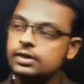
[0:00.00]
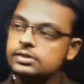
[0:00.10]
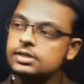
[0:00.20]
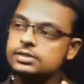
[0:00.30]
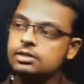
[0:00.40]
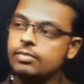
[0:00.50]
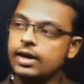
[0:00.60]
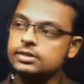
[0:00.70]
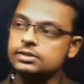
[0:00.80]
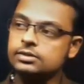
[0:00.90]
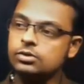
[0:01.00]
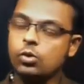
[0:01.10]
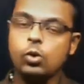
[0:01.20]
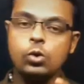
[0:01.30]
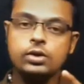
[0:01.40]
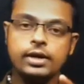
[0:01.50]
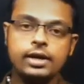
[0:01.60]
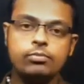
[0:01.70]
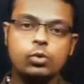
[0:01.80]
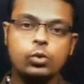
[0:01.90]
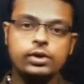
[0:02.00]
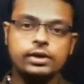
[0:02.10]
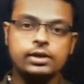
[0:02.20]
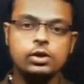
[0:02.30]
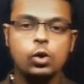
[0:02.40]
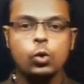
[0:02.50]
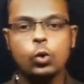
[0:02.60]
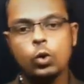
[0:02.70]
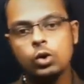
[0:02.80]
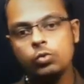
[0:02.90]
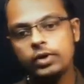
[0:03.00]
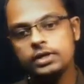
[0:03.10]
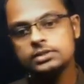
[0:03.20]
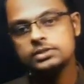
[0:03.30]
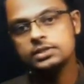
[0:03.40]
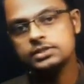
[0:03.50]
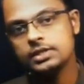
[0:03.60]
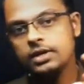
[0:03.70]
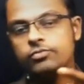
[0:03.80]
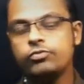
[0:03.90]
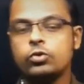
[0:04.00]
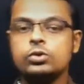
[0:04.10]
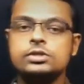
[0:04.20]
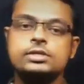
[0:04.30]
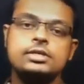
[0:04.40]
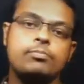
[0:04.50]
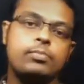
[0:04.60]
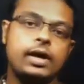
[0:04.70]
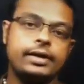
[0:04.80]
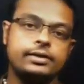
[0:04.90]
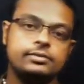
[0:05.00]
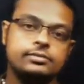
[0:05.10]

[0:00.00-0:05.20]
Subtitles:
Just imagine on a body always the same force is applied.